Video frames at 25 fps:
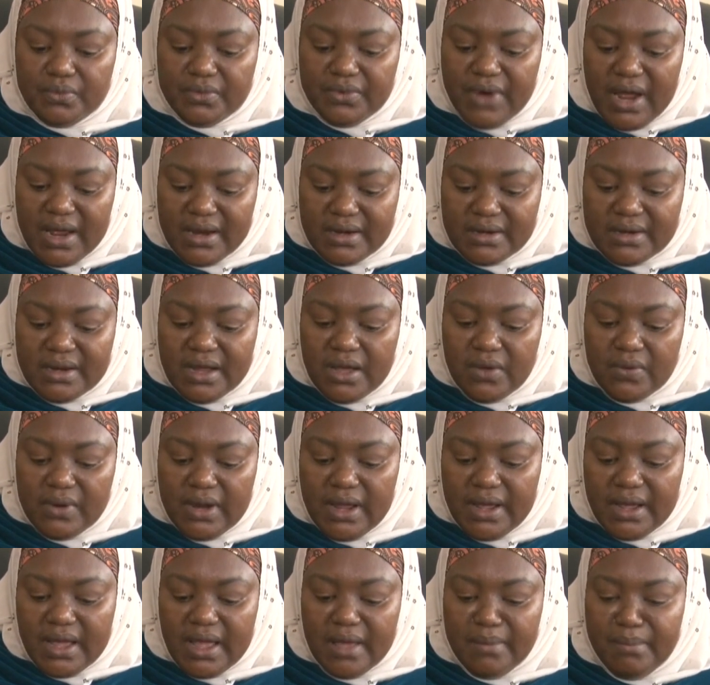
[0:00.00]
right now,
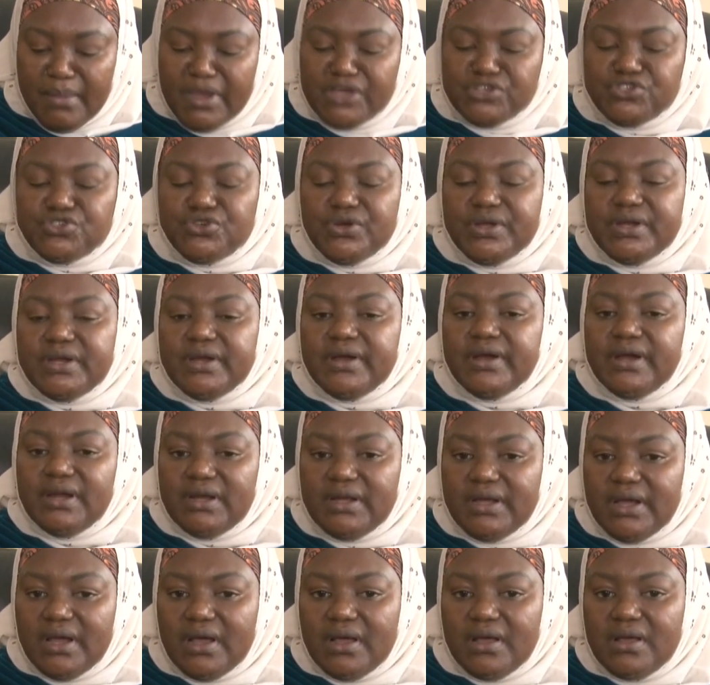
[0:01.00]
like I mentioned
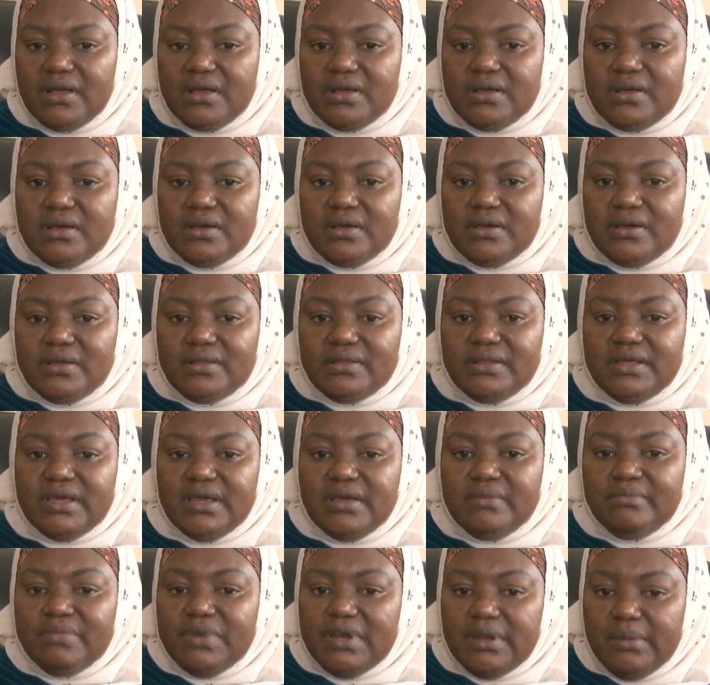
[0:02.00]
earlier, the
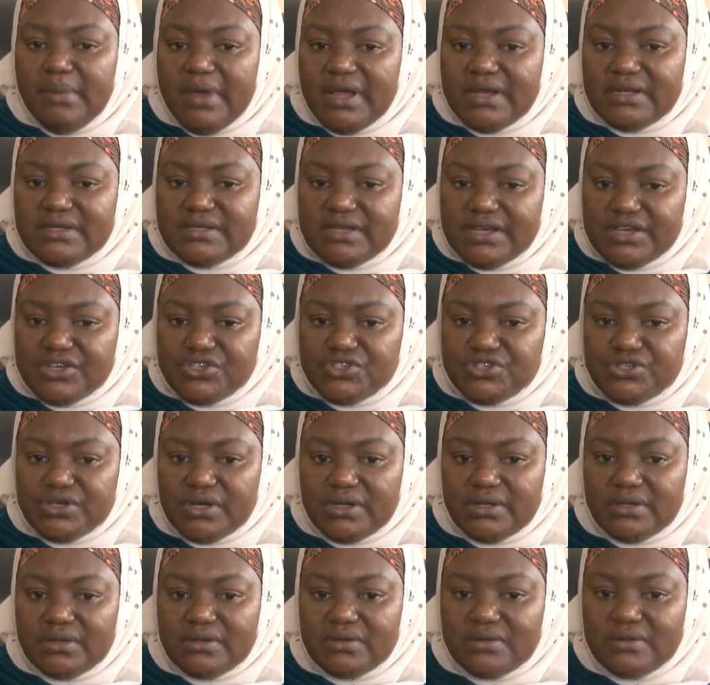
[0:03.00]

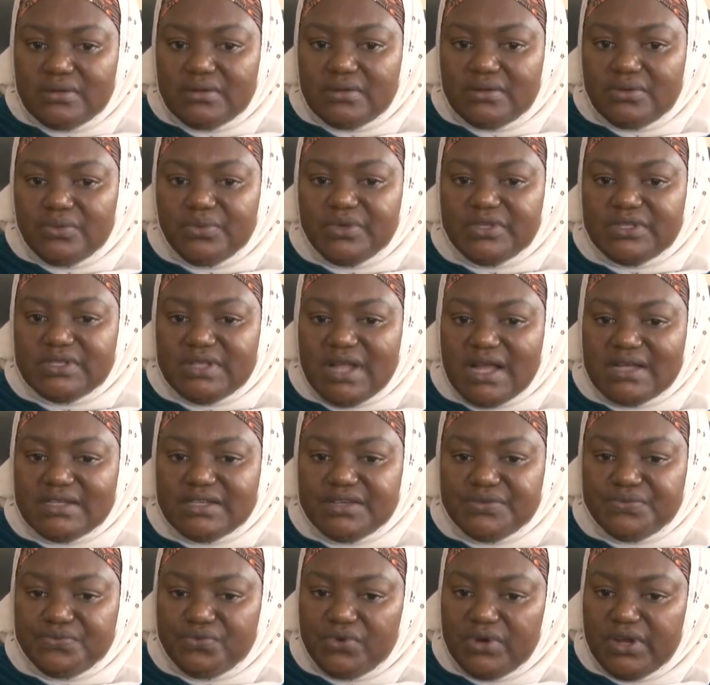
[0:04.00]
implementation, we
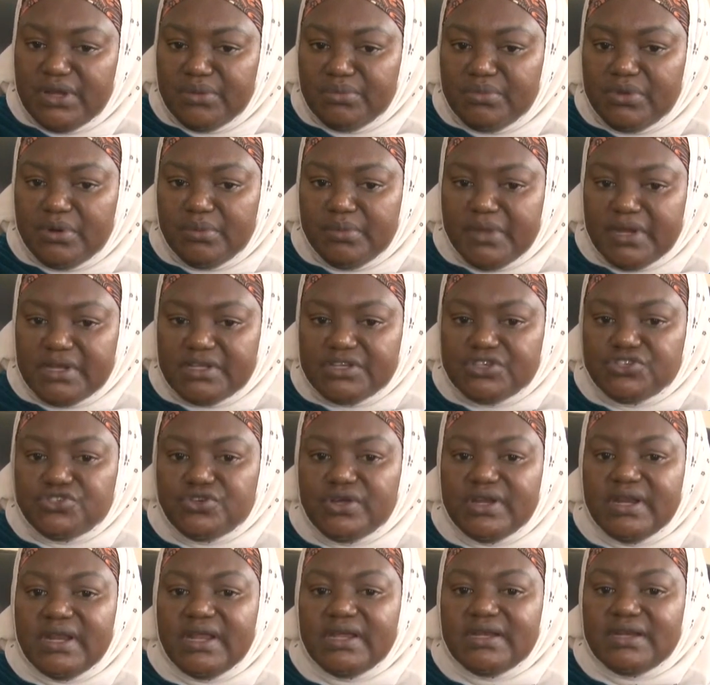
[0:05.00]
started full
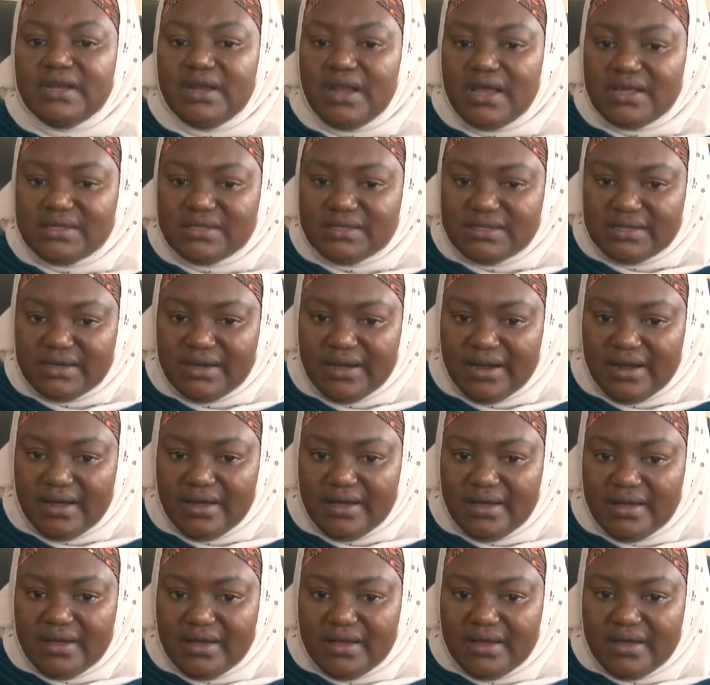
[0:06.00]
implementation late last year.